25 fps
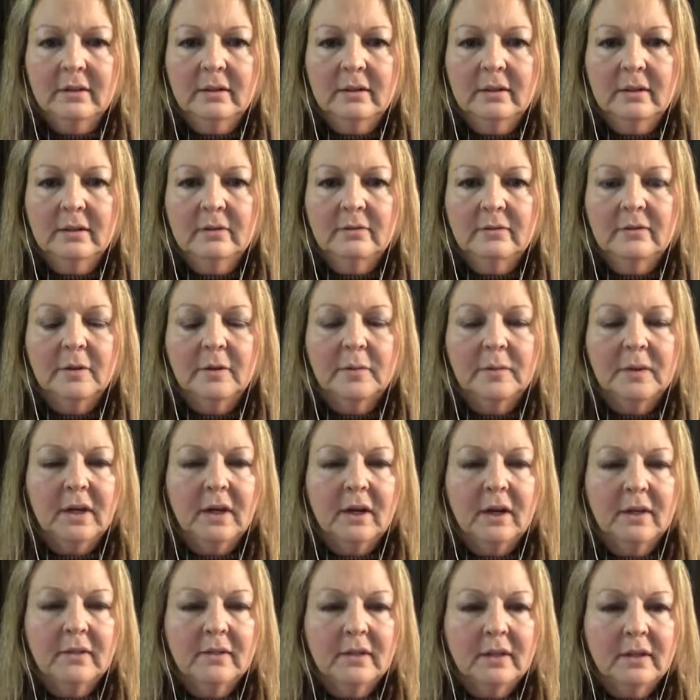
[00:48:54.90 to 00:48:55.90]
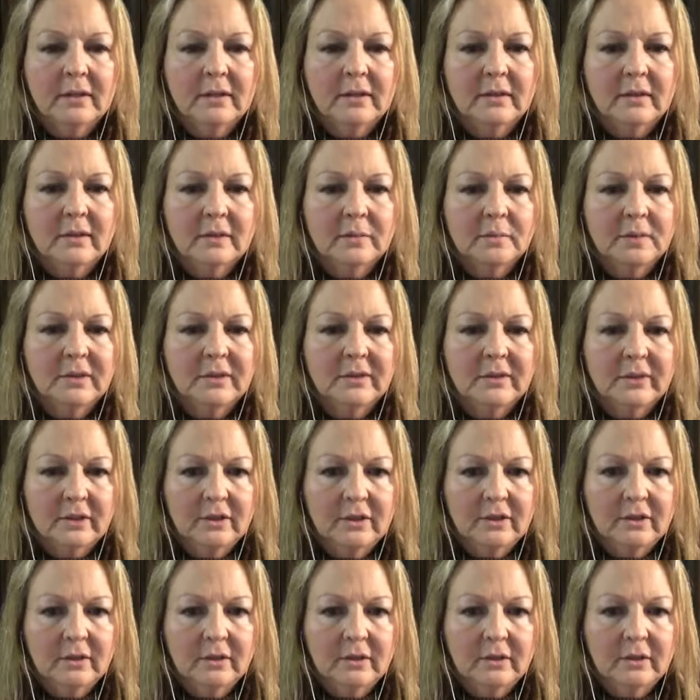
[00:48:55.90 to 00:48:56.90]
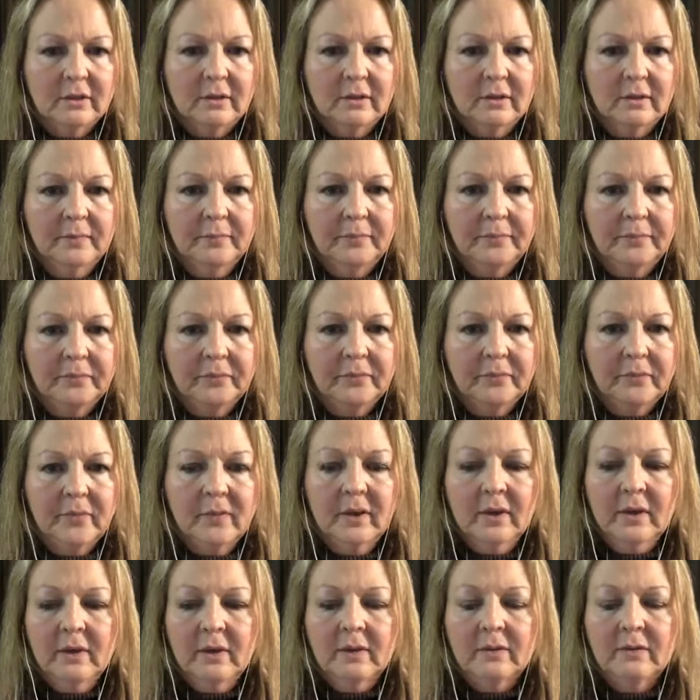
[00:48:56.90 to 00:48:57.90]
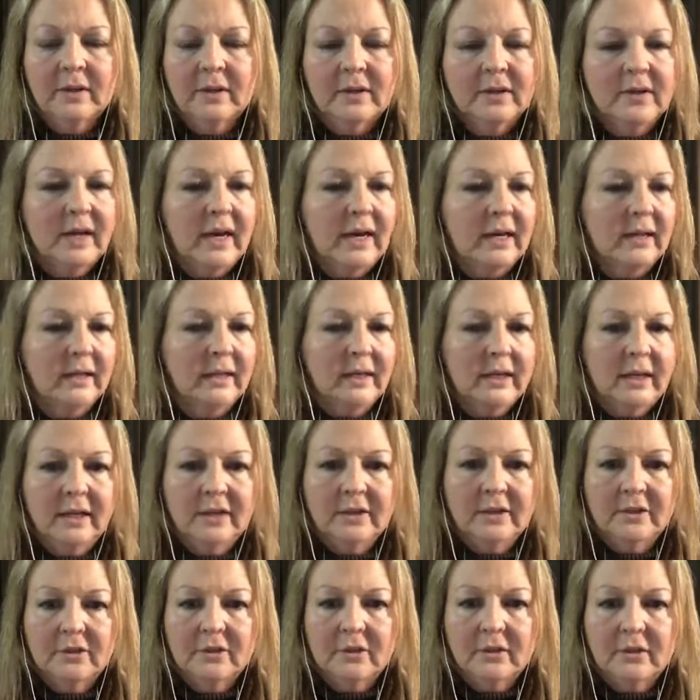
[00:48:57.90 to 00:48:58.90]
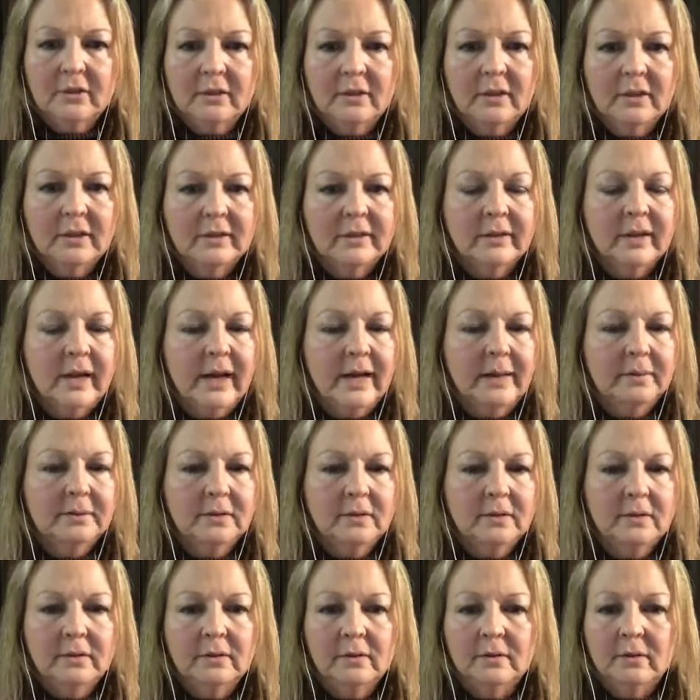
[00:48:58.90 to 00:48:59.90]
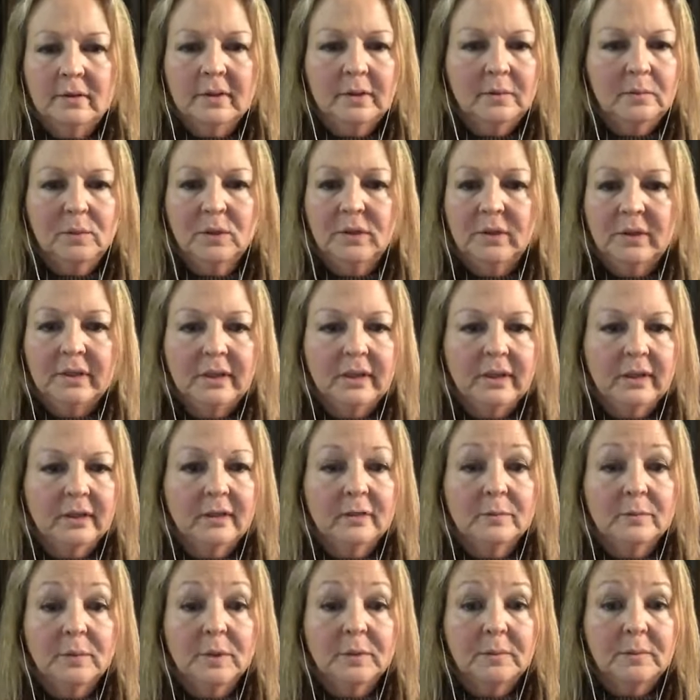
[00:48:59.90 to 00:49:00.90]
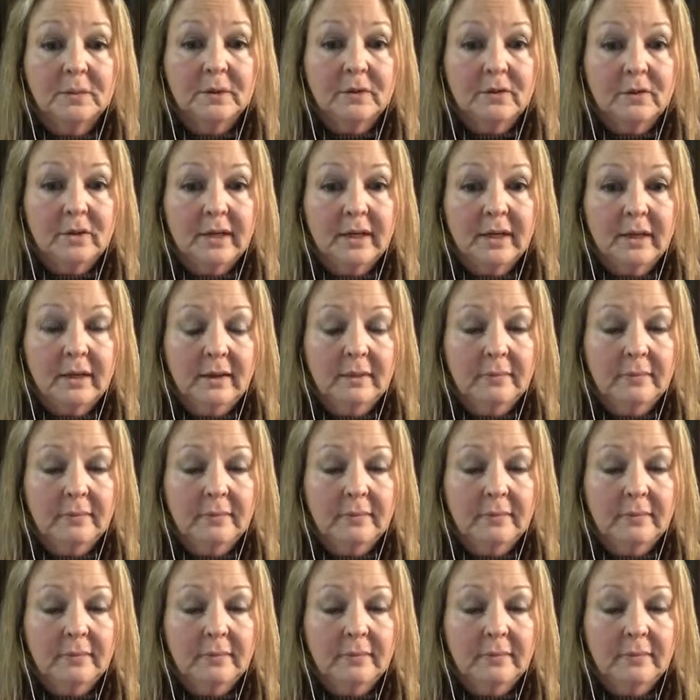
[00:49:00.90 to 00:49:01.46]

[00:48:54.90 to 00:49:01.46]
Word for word: from an authentic position. Retaliation is absolutely bullying, it's perpetrating.